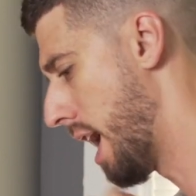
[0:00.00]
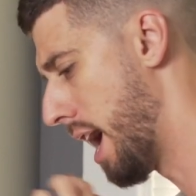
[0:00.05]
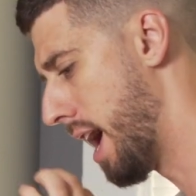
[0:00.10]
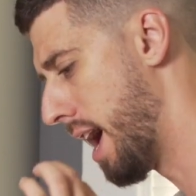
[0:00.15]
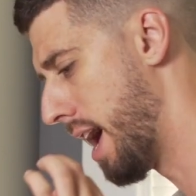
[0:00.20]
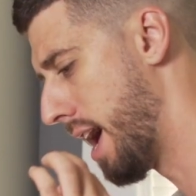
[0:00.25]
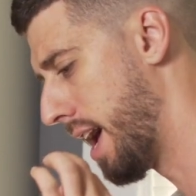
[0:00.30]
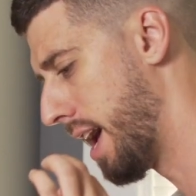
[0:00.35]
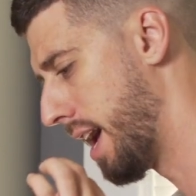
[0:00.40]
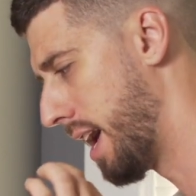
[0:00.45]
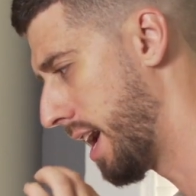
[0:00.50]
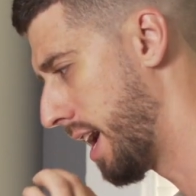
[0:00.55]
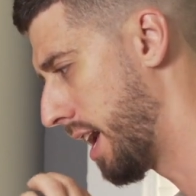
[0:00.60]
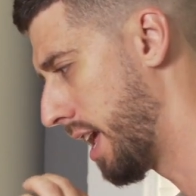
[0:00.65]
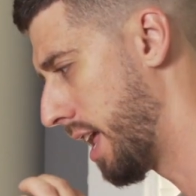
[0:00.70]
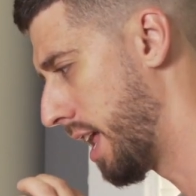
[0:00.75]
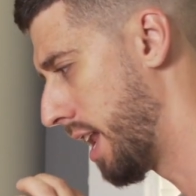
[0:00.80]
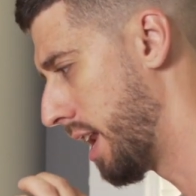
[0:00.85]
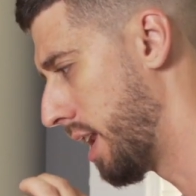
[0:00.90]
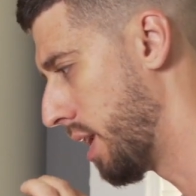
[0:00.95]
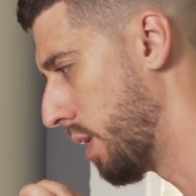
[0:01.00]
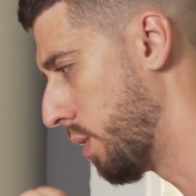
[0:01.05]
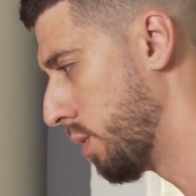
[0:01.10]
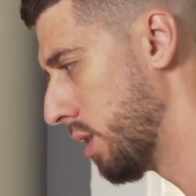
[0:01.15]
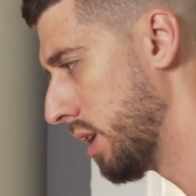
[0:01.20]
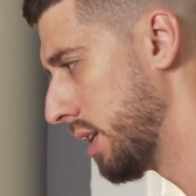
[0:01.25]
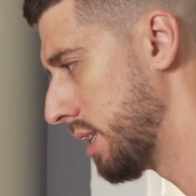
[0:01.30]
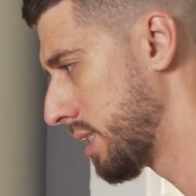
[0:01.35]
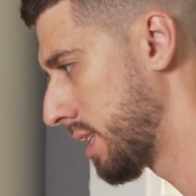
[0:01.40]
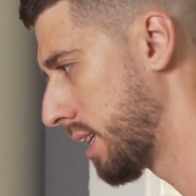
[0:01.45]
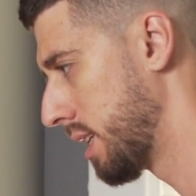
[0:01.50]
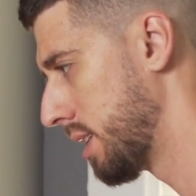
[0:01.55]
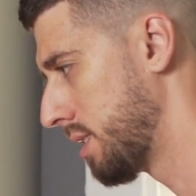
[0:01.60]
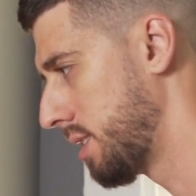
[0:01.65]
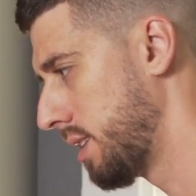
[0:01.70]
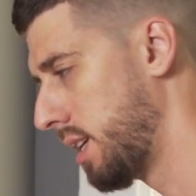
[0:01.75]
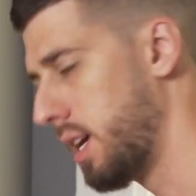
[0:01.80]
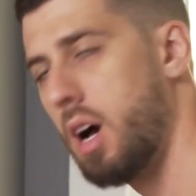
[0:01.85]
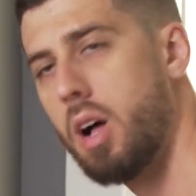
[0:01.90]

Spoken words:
And we're just gonna see